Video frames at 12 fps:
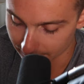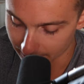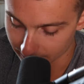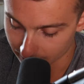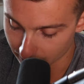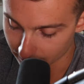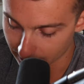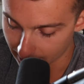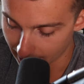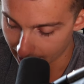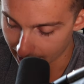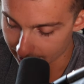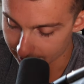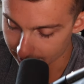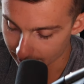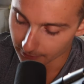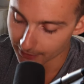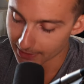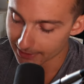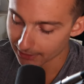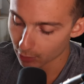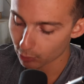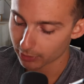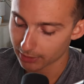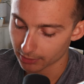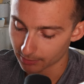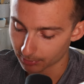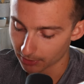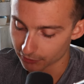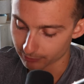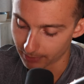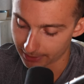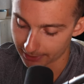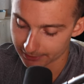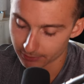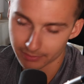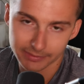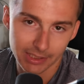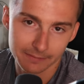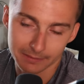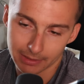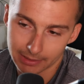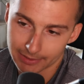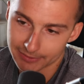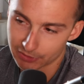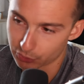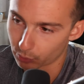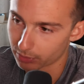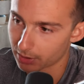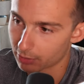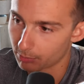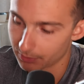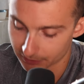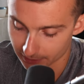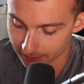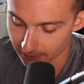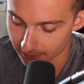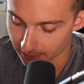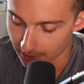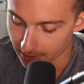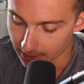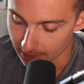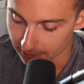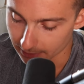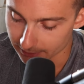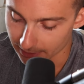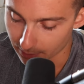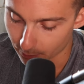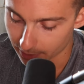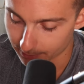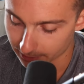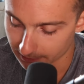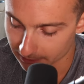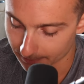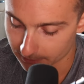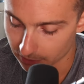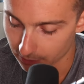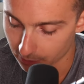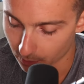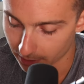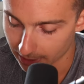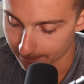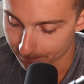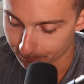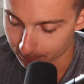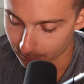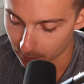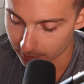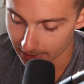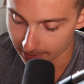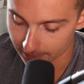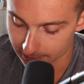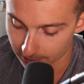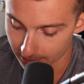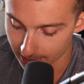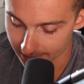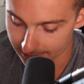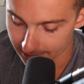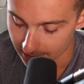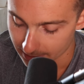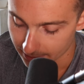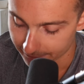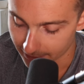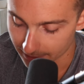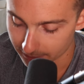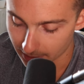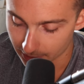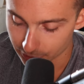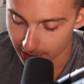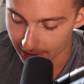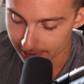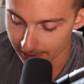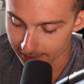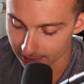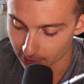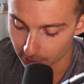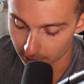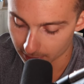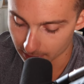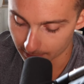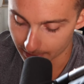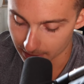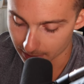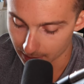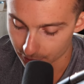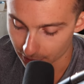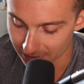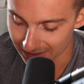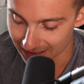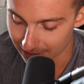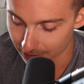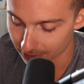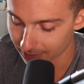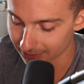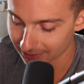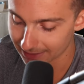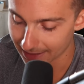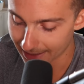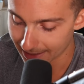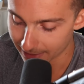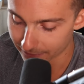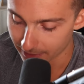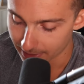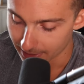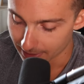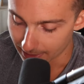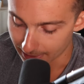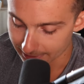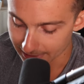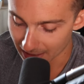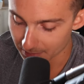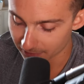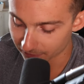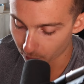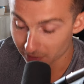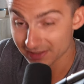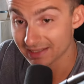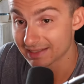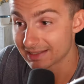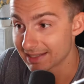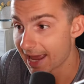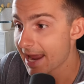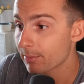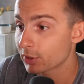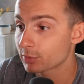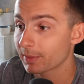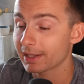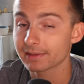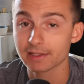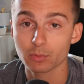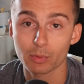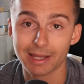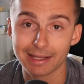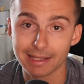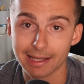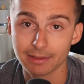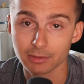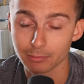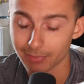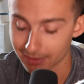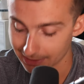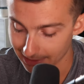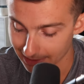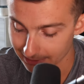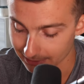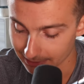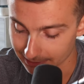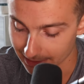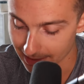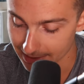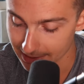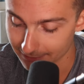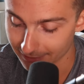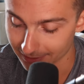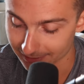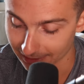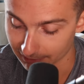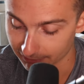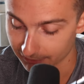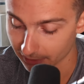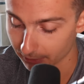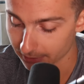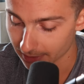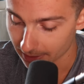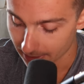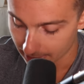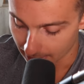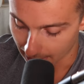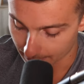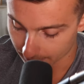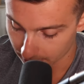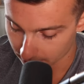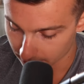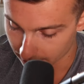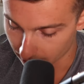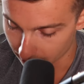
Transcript: If I click on the ask, then I can go click on the plus or minus. So it's kind of, a, I guess, a shortcut almost in a sense. So let's say I wanna bring this up to two twenty. Okay, let's do that. Five contracts, that's the total amount of contracts that I currently have. Uh, time and force is day, which means this will get canceled by the end of the day if it doesn't get filled. I'm gonna click